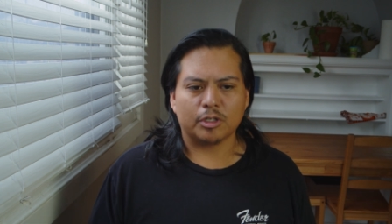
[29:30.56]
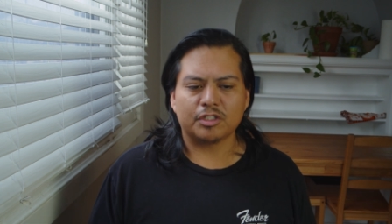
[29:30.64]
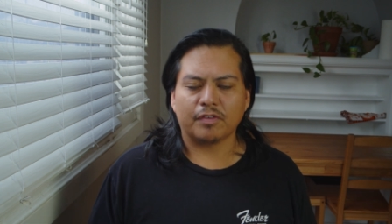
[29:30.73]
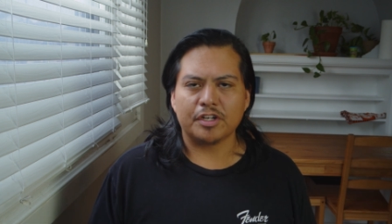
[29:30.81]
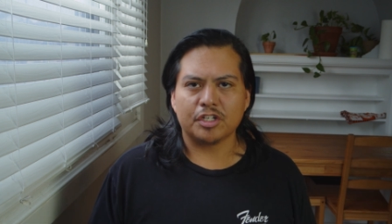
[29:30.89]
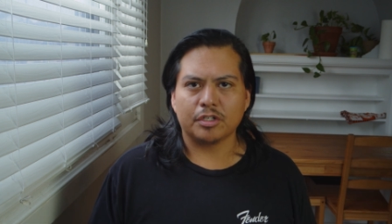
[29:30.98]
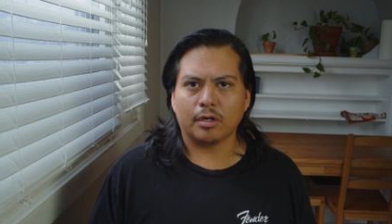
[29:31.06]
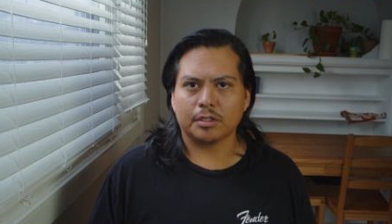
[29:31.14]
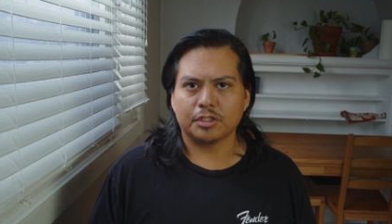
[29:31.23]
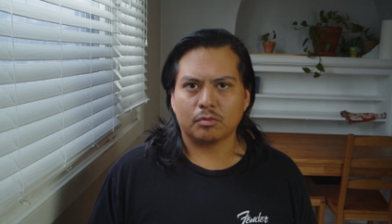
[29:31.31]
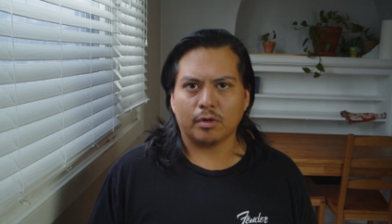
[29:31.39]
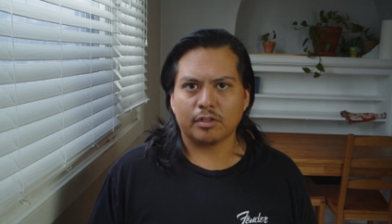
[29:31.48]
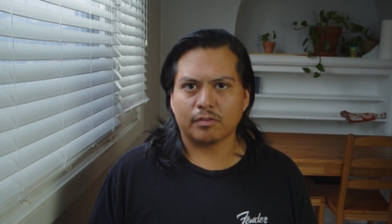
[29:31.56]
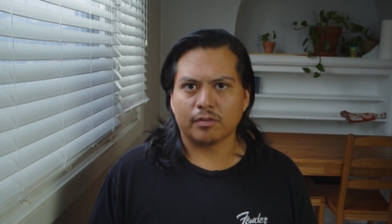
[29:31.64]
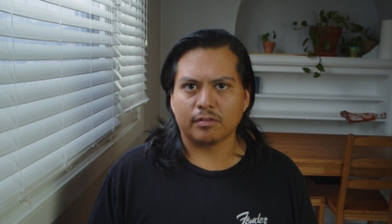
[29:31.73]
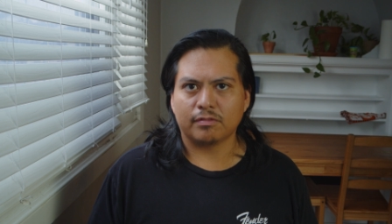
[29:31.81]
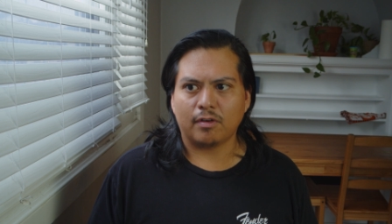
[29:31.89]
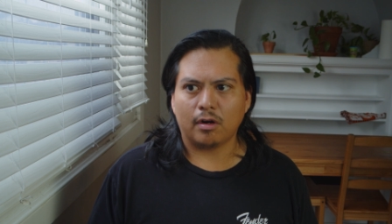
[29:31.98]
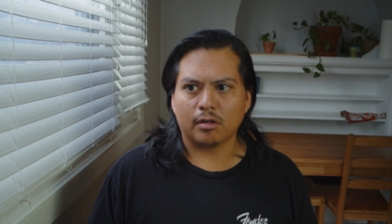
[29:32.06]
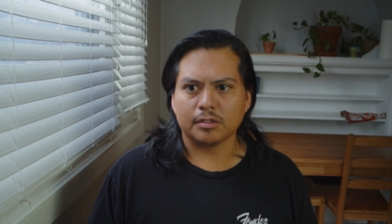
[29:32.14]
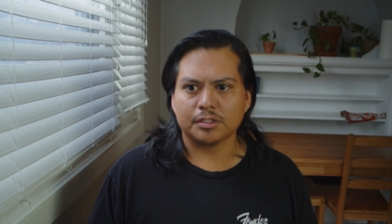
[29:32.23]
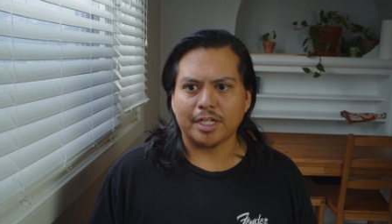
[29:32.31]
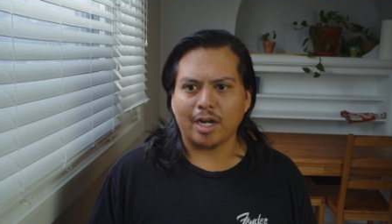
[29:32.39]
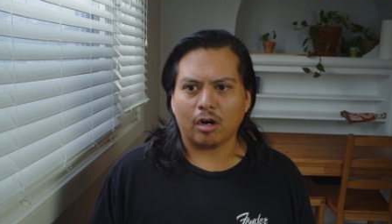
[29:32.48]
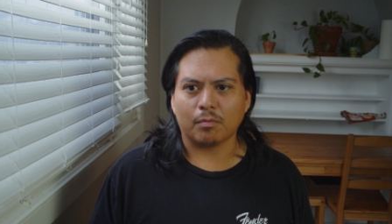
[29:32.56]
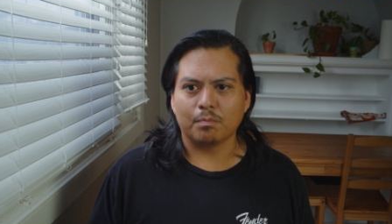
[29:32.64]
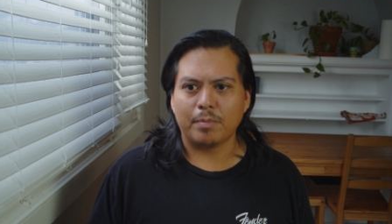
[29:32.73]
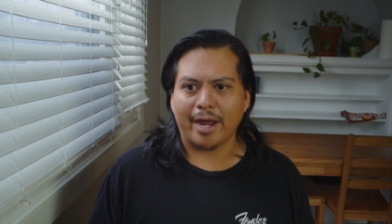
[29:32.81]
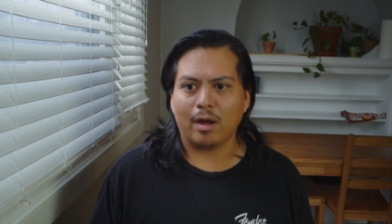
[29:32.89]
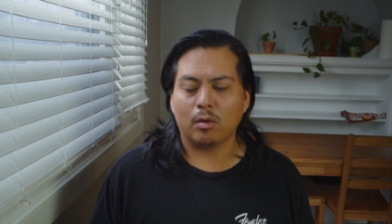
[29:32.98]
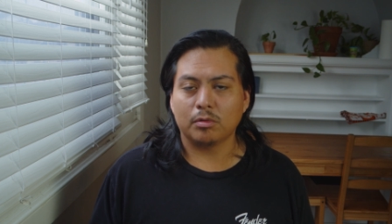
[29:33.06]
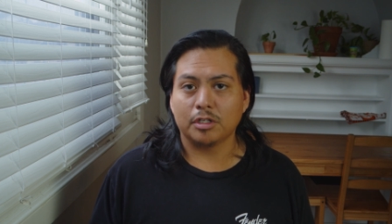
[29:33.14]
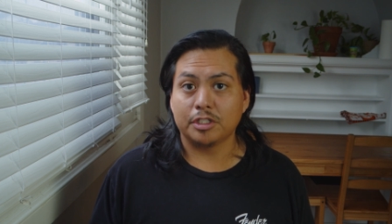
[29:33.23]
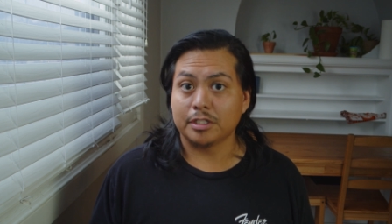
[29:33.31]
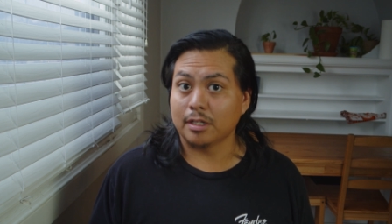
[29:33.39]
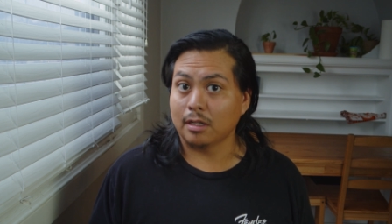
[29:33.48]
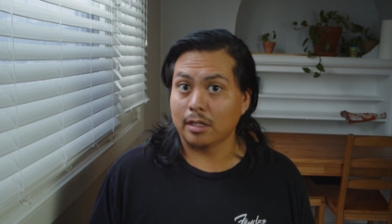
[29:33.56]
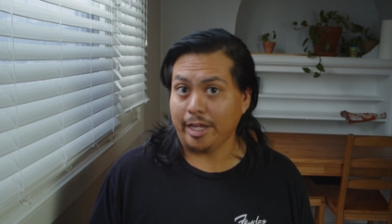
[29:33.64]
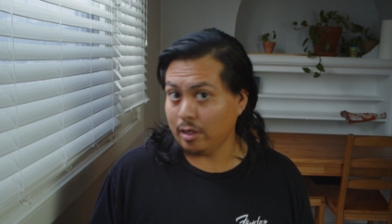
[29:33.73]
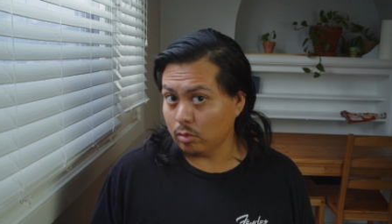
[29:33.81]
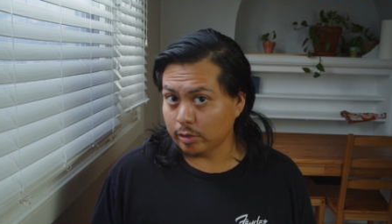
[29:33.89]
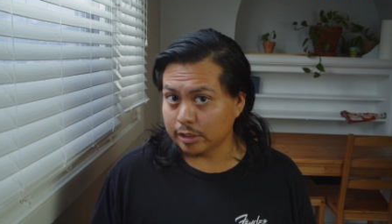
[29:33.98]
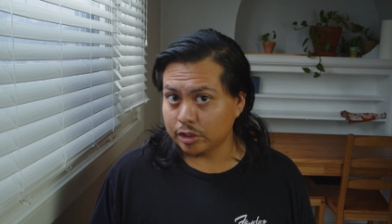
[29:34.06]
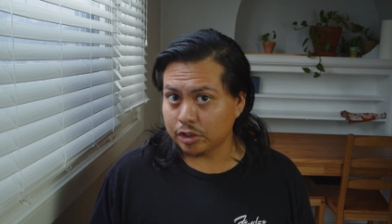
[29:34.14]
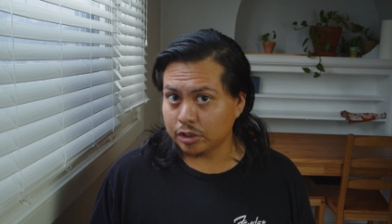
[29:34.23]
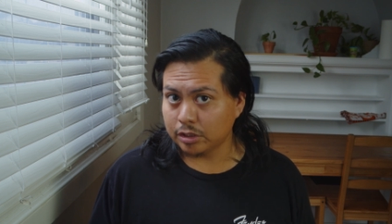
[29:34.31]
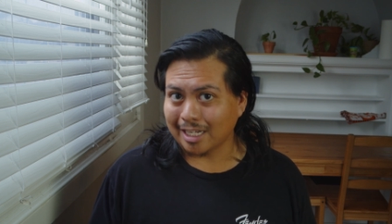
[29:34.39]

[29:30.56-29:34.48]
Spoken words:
Reservation Dogs and Rutherford Falls, they aren't bound to the language.